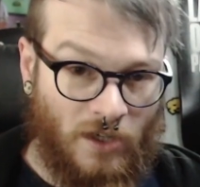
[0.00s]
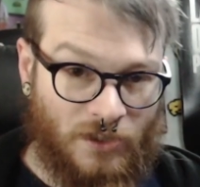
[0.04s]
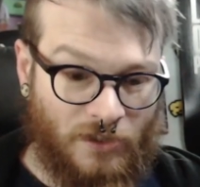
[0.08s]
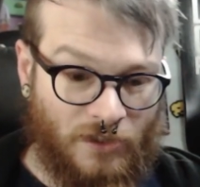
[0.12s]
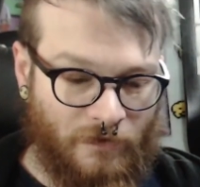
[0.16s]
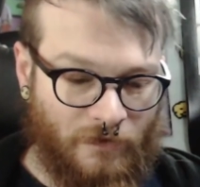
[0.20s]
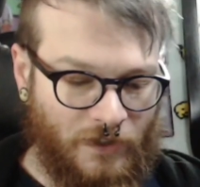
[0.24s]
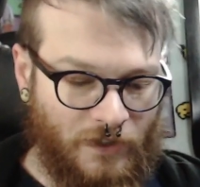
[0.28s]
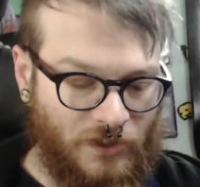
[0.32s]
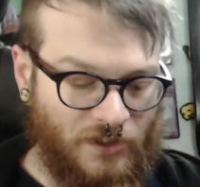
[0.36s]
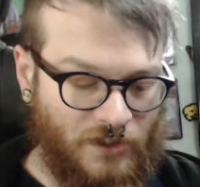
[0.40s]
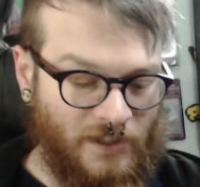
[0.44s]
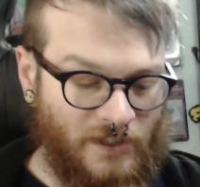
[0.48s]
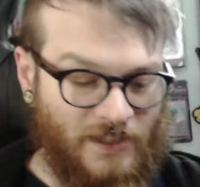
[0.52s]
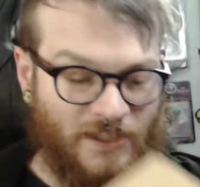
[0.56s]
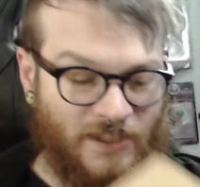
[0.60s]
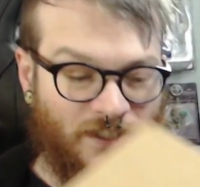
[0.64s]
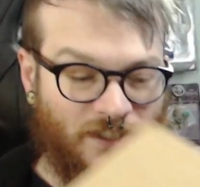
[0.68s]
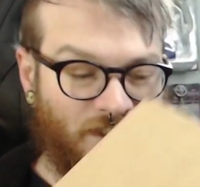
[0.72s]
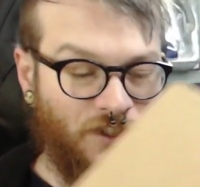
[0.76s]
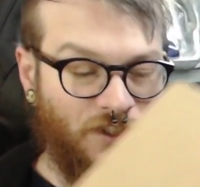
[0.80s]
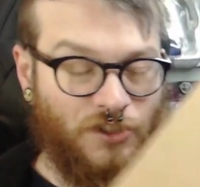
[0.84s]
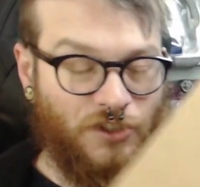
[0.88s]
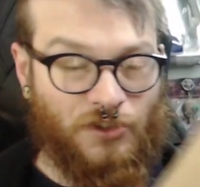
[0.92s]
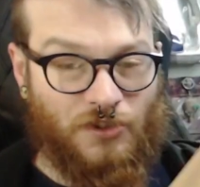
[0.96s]
Obviously this
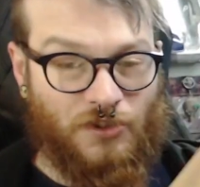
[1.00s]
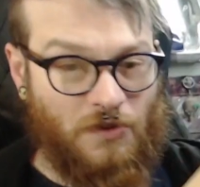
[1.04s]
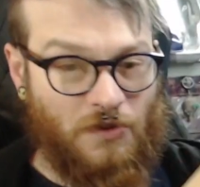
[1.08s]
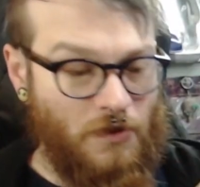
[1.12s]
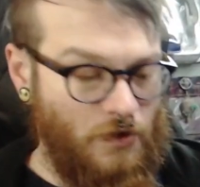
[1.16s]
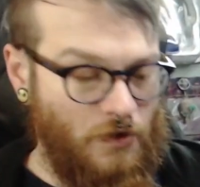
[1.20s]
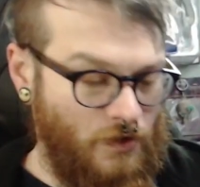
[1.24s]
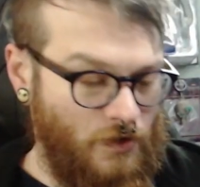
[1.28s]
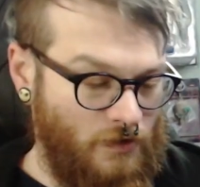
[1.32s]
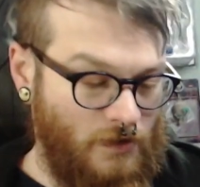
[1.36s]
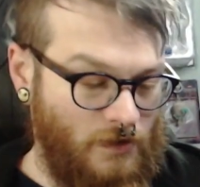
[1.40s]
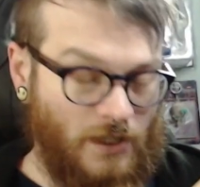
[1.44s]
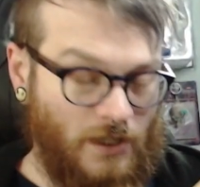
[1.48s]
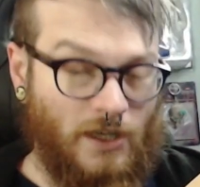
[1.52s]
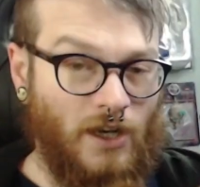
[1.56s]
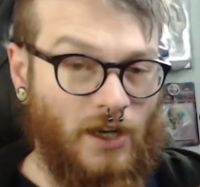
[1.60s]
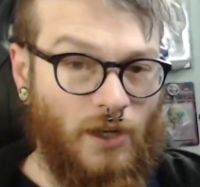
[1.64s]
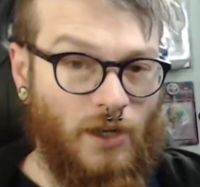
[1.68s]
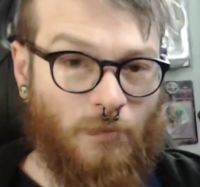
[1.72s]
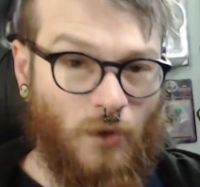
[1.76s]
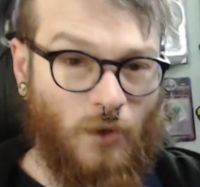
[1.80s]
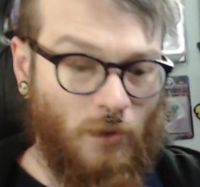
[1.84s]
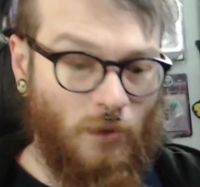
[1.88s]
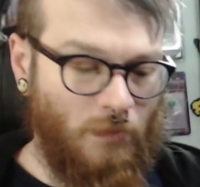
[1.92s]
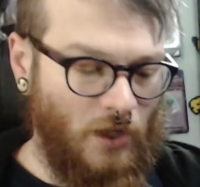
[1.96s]
is just the
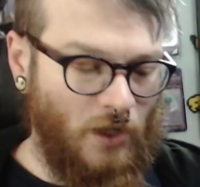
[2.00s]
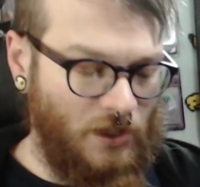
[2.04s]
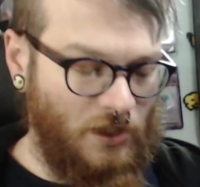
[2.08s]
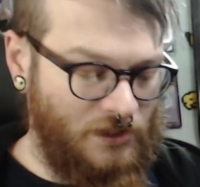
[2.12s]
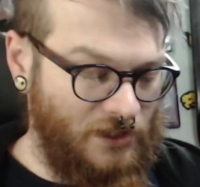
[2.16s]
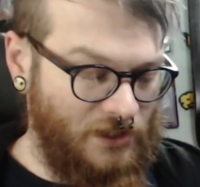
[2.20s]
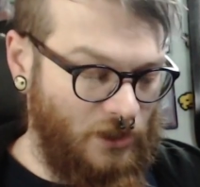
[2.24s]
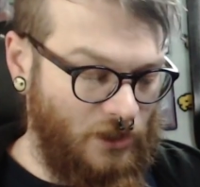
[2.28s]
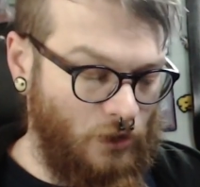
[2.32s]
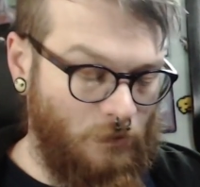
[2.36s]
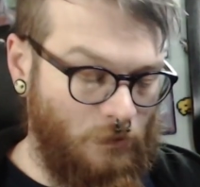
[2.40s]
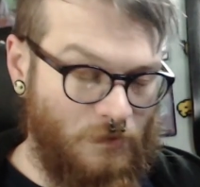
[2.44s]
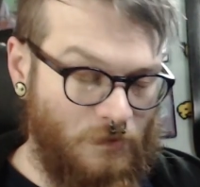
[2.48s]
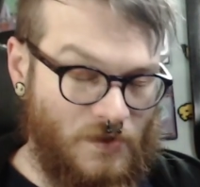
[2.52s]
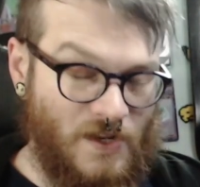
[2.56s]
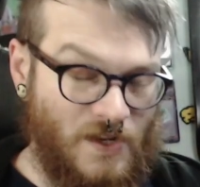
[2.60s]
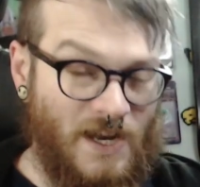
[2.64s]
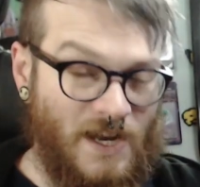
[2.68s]
cardboard box it comes in.